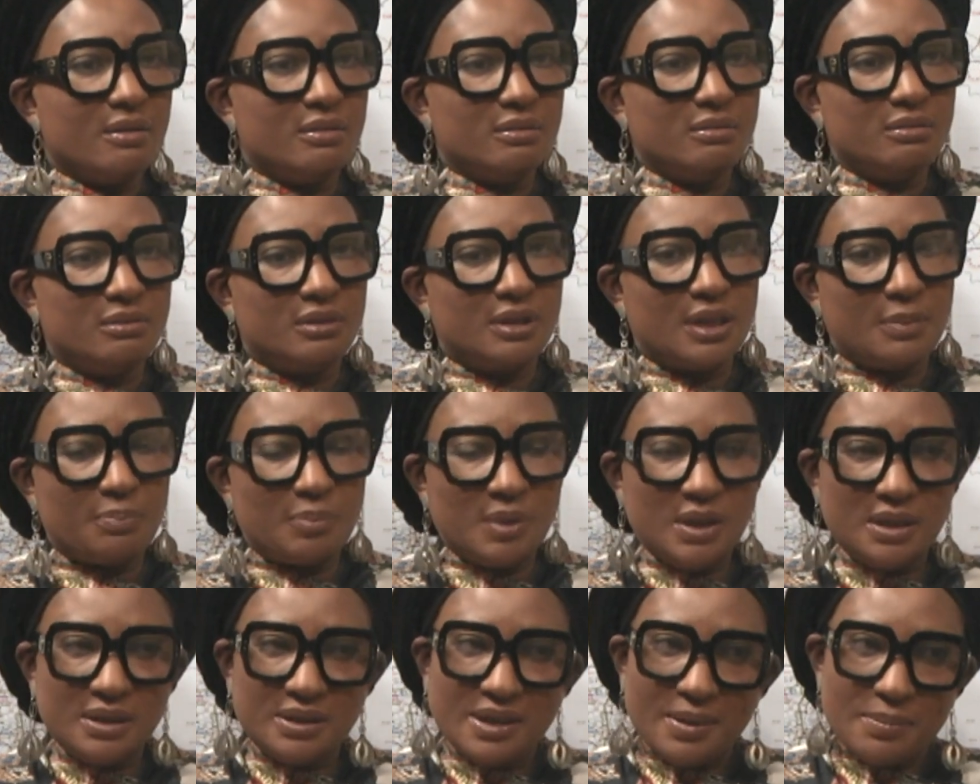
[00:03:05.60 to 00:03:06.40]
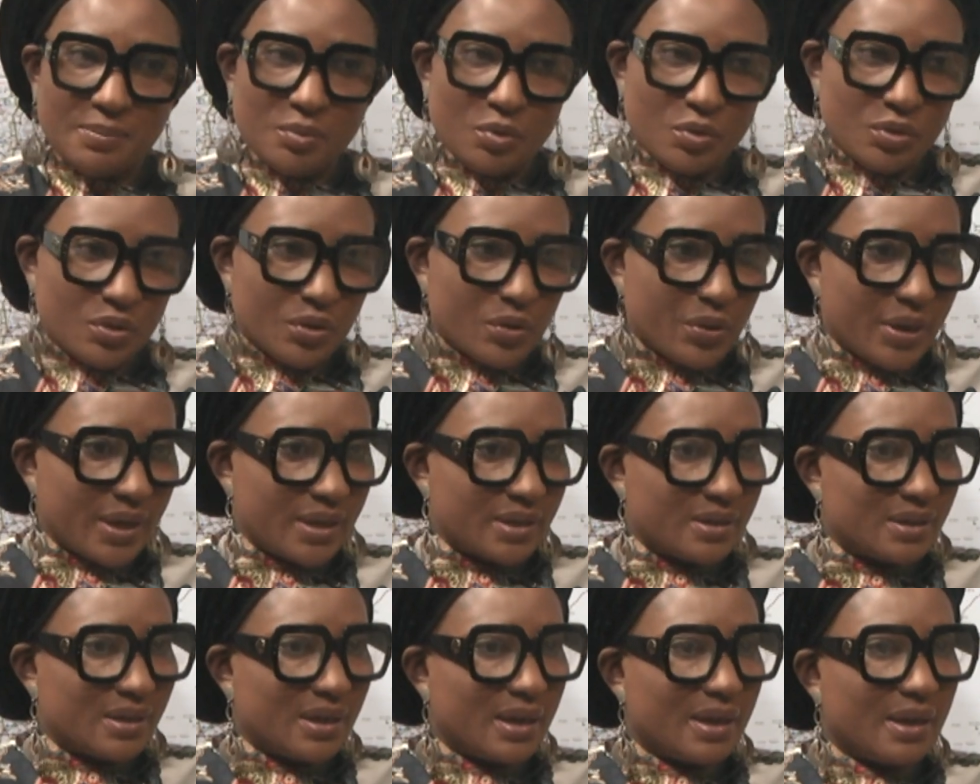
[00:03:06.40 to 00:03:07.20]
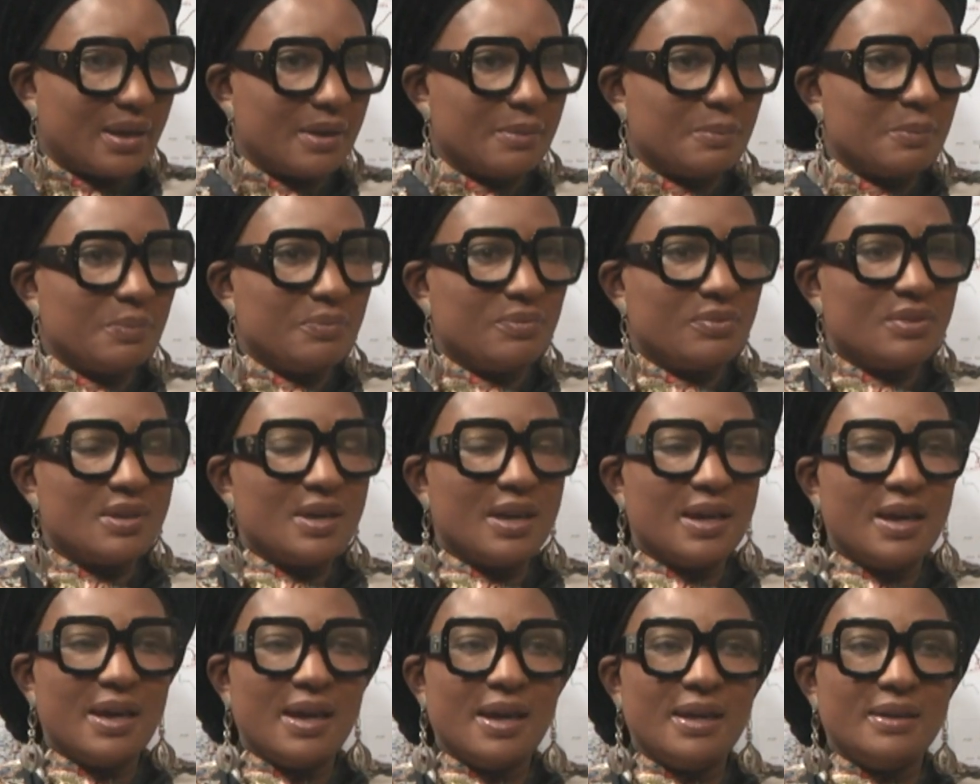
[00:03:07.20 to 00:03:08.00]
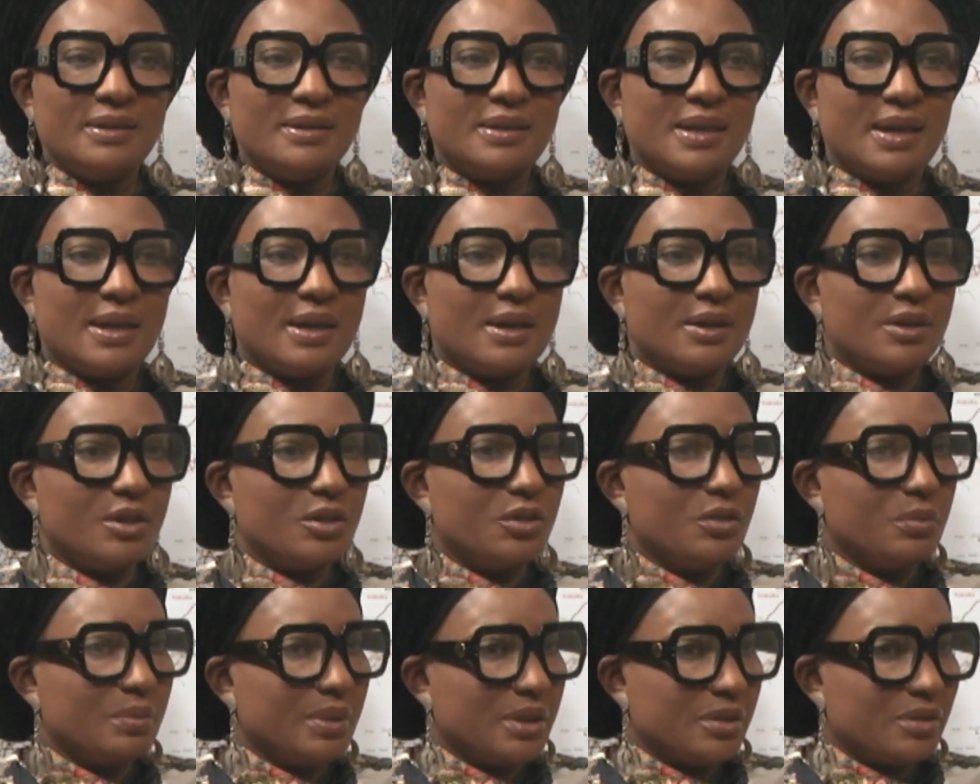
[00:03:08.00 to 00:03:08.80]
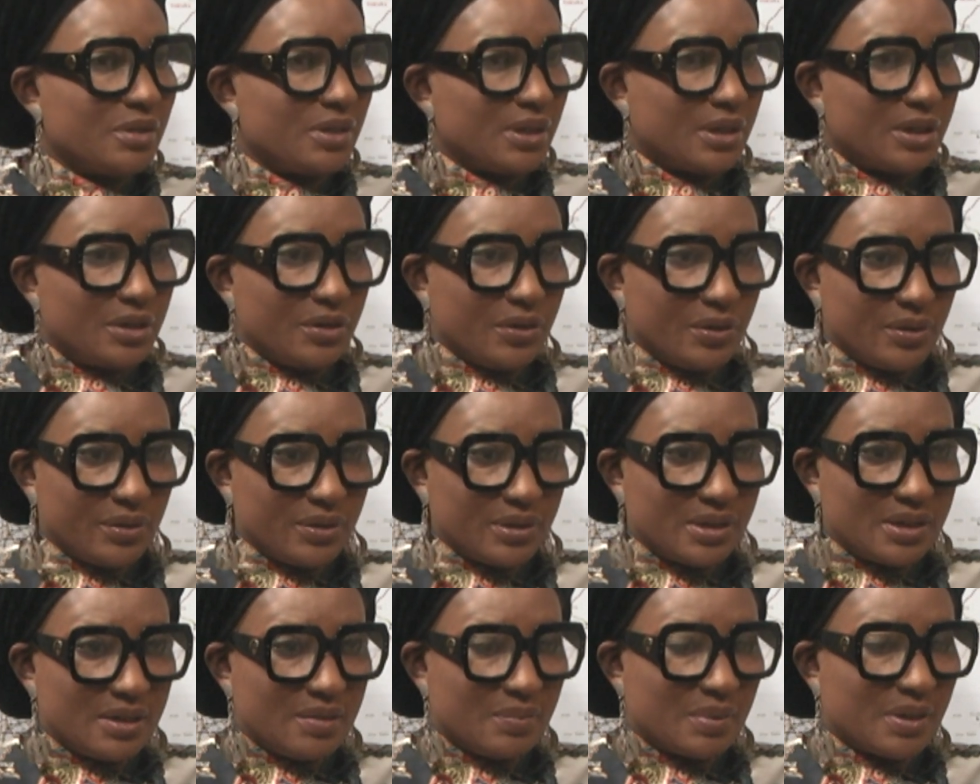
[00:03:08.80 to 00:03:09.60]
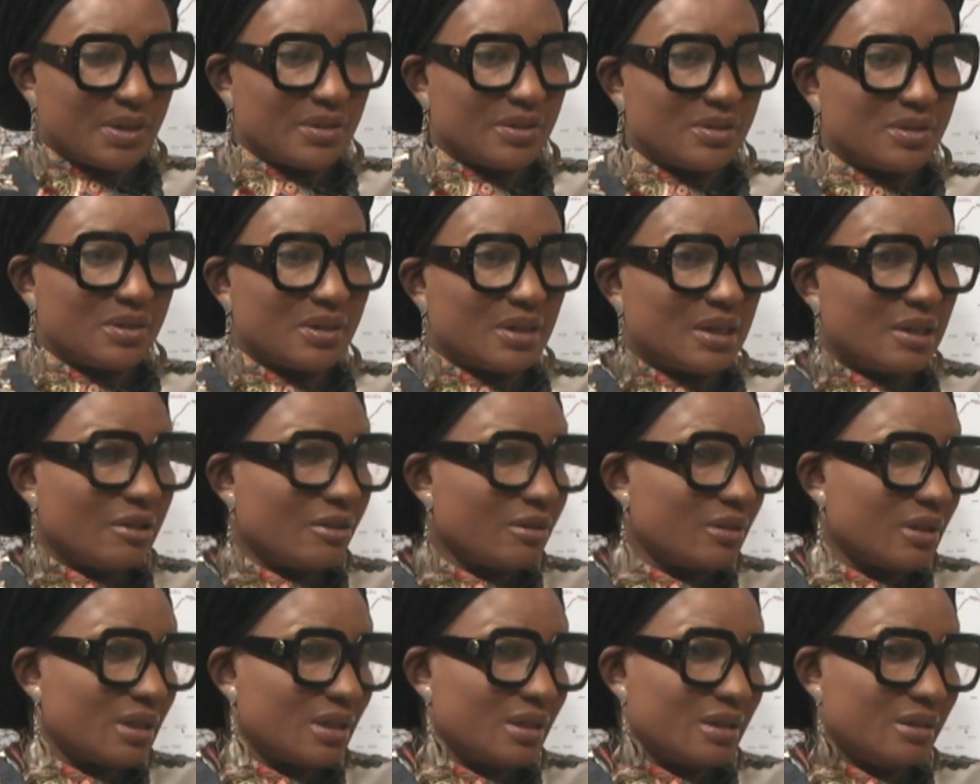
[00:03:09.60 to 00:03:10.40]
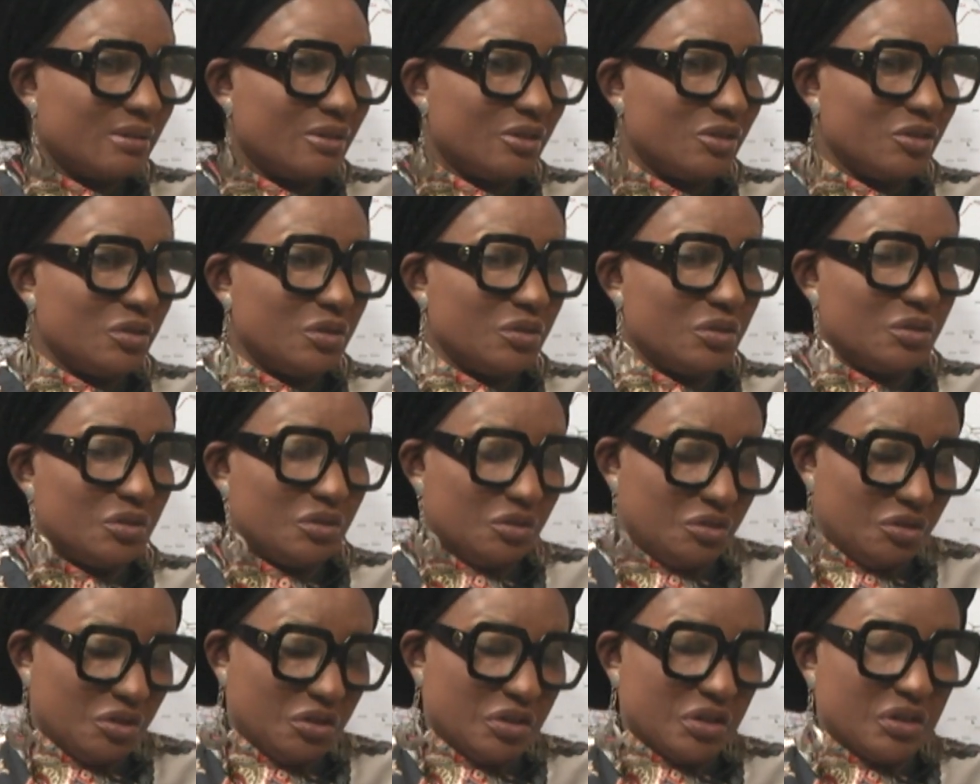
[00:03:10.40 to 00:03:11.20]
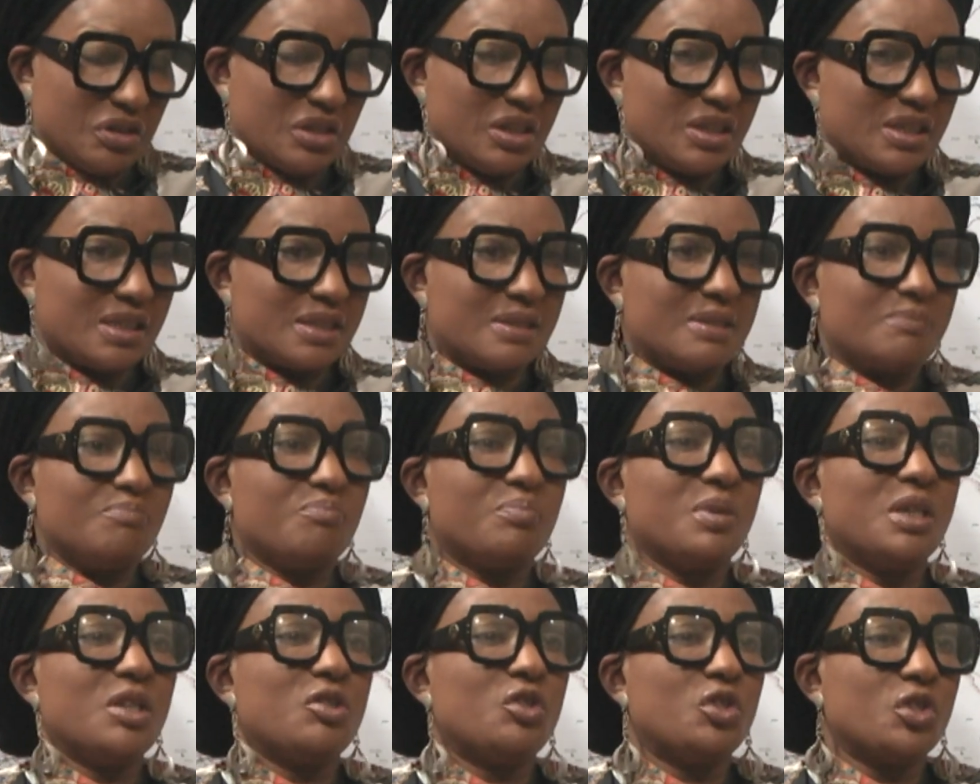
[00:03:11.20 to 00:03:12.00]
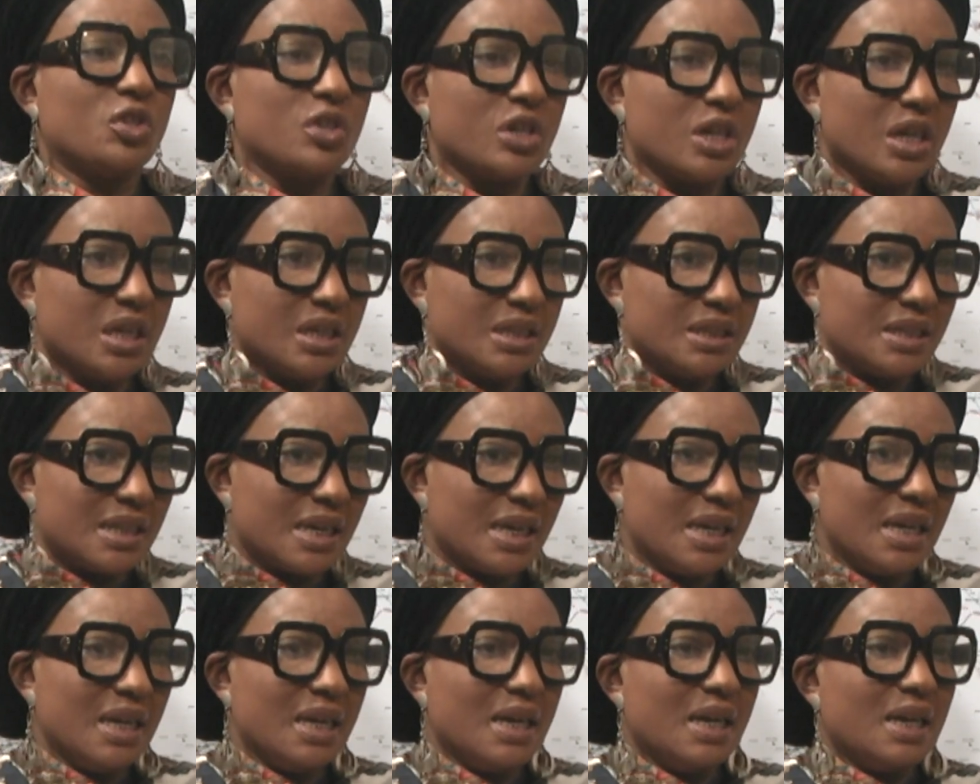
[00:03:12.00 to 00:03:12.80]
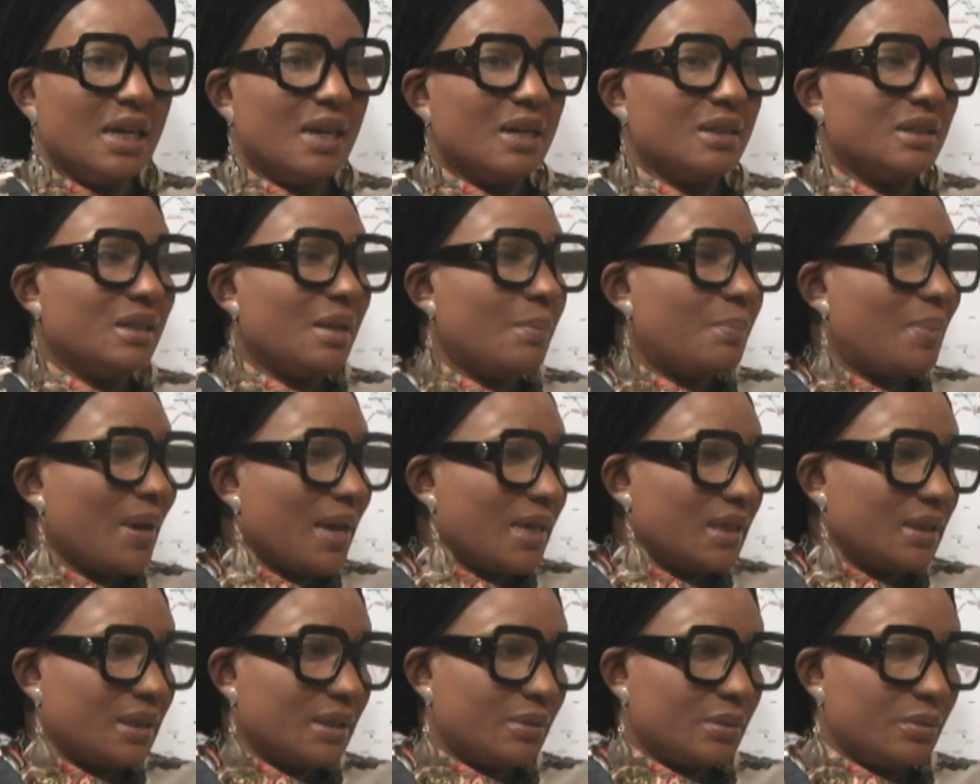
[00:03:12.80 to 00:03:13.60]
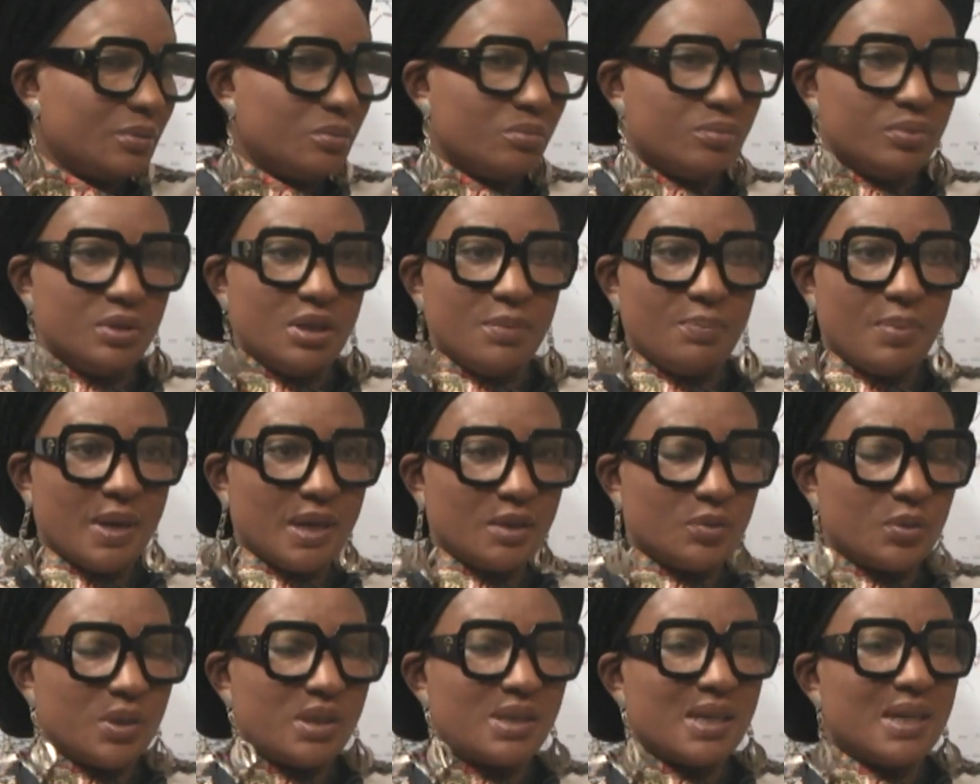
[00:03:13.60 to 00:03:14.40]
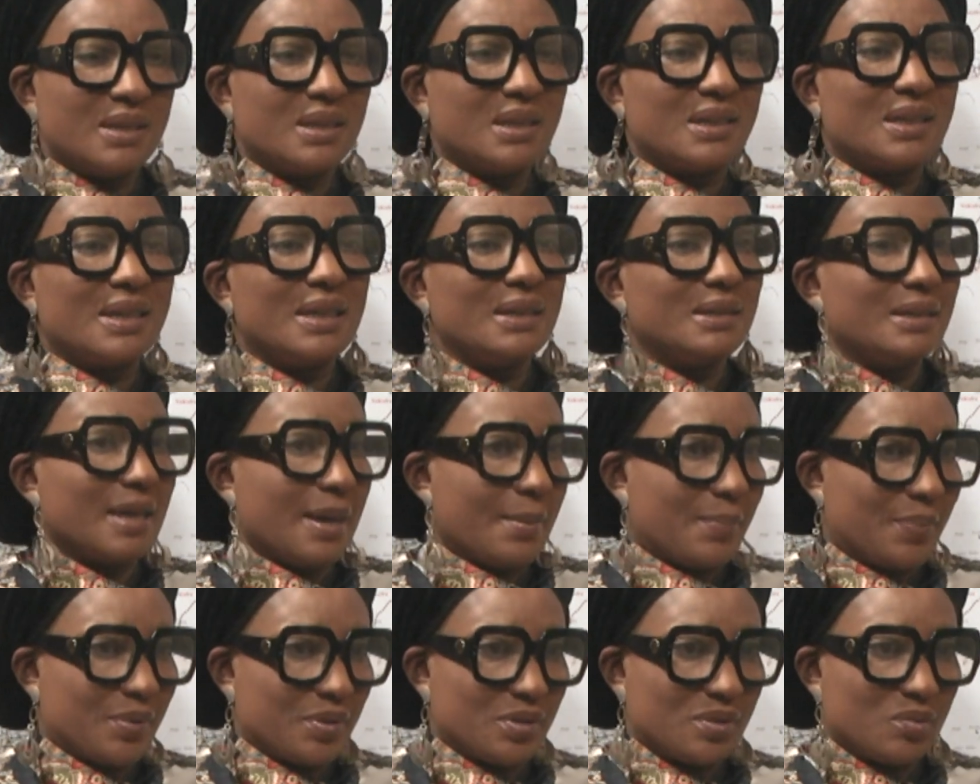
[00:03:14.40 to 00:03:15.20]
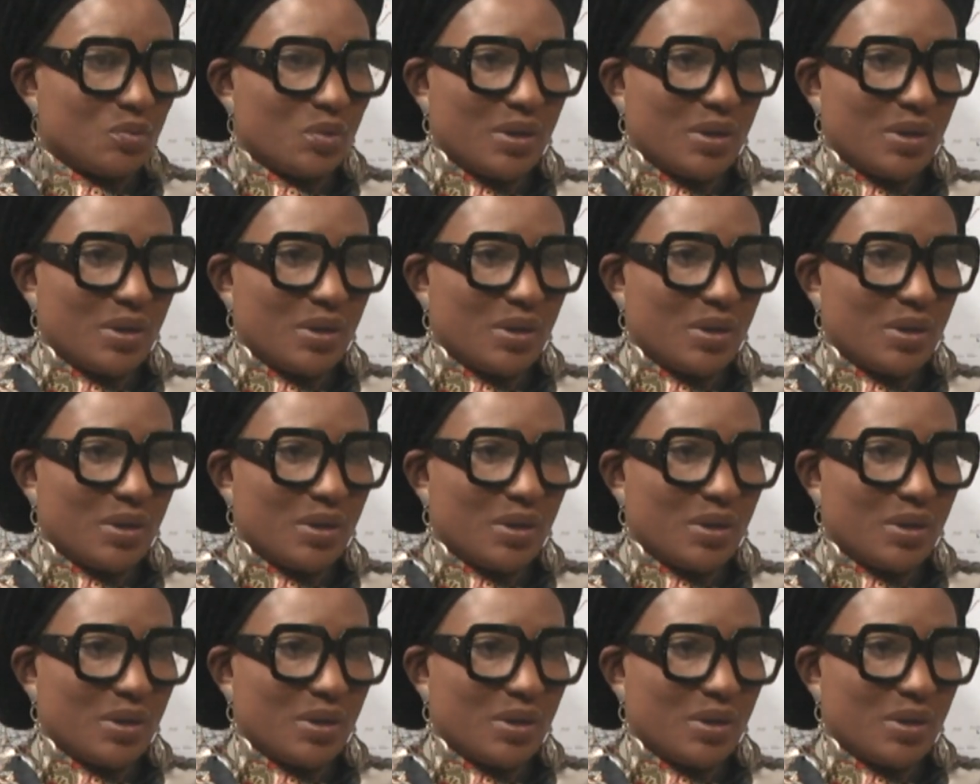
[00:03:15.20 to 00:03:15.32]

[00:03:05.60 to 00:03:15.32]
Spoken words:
deepening democracy, and human security, because security, it's beyond the bandwidth and the kidnappers.